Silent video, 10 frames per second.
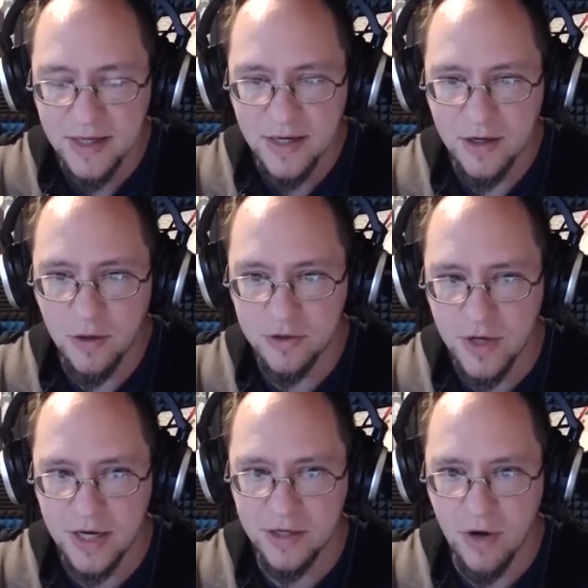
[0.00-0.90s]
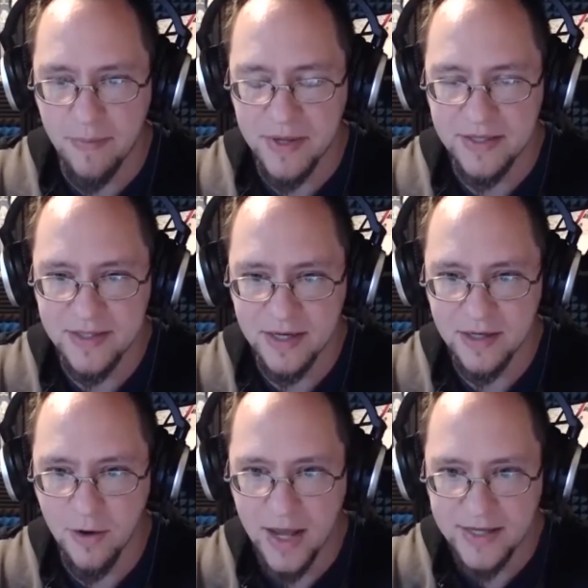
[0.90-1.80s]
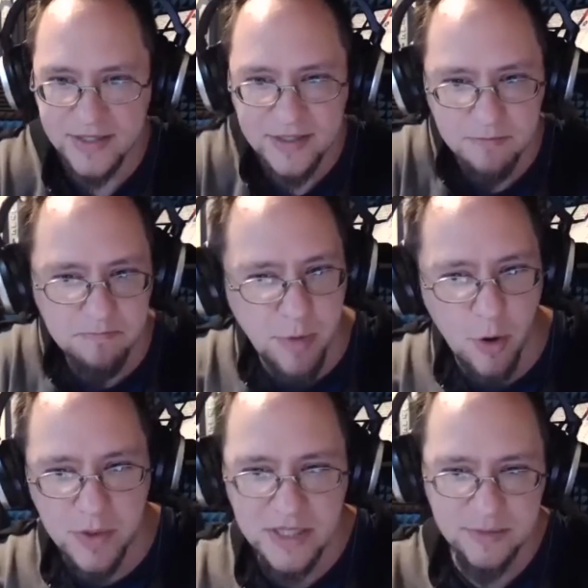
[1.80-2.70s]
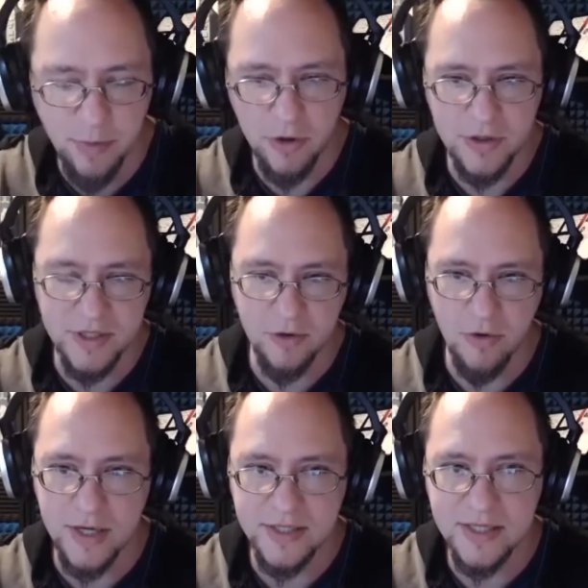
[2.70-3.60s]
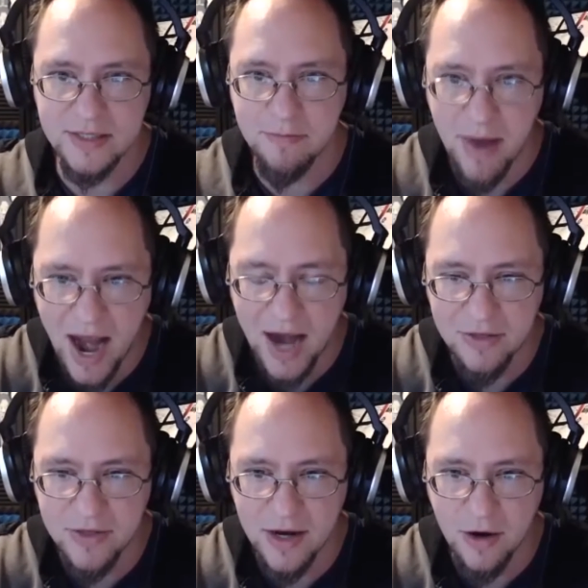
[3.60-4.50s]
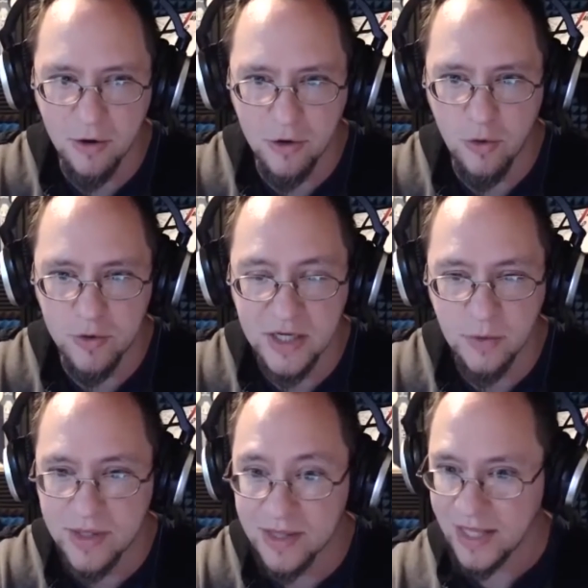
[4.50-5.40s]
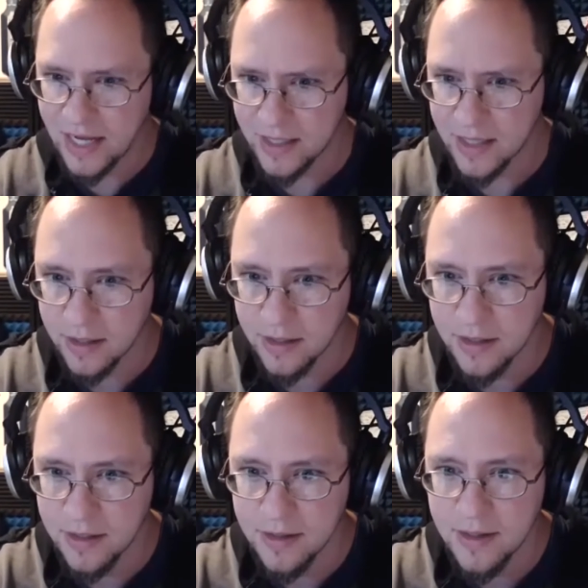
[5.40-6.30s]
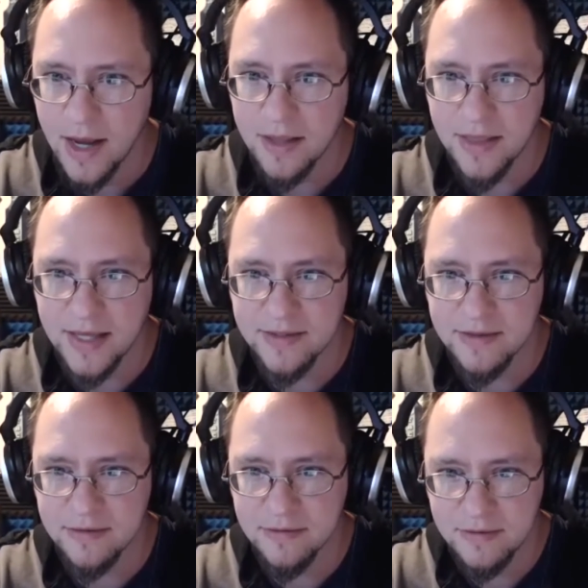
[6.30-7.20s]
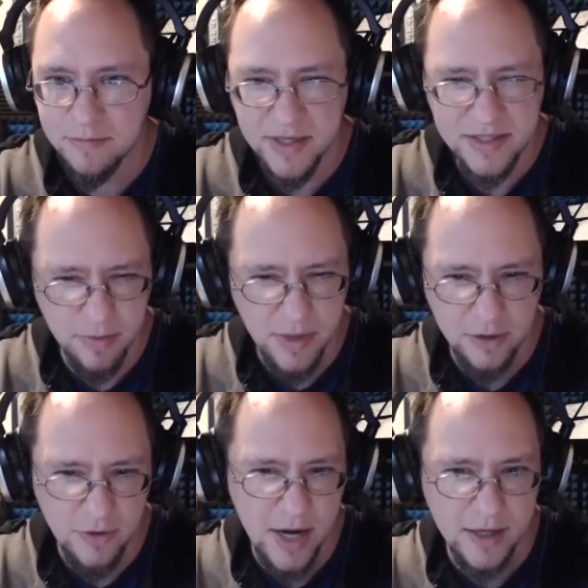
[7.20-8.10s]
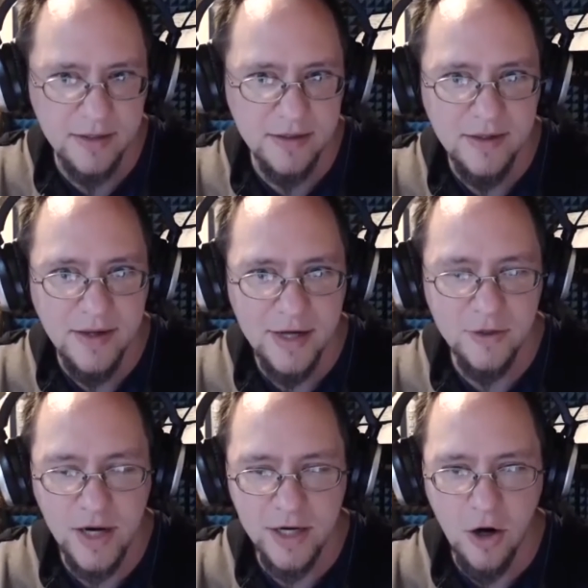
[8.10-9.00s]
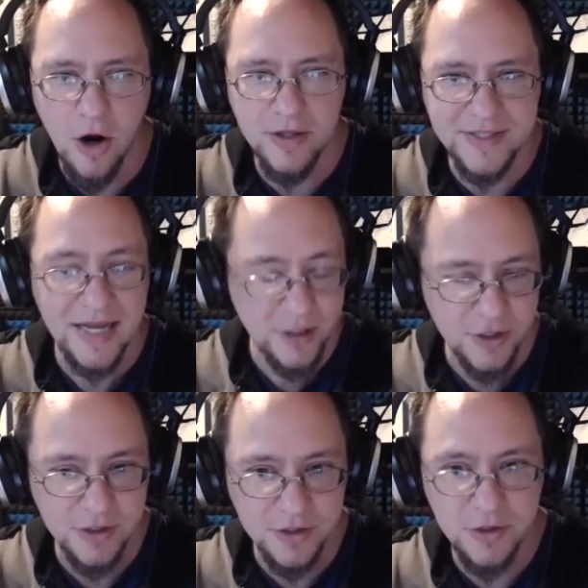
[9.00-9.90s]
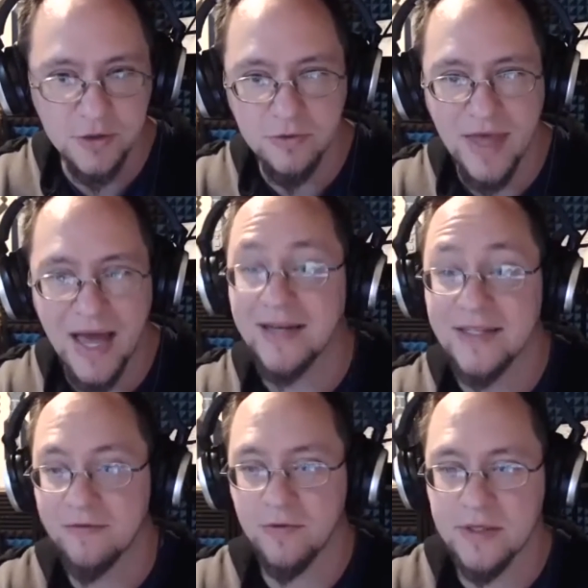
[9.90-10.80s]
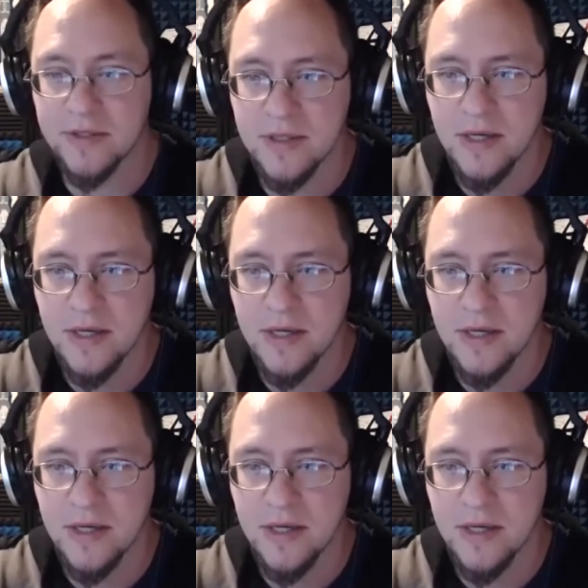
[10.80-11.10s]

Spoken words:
Or I'll try to drop hints that, it has bony spurs across its back that are coursing with lightning. But it's a black dragon. And try to call attention to that difference.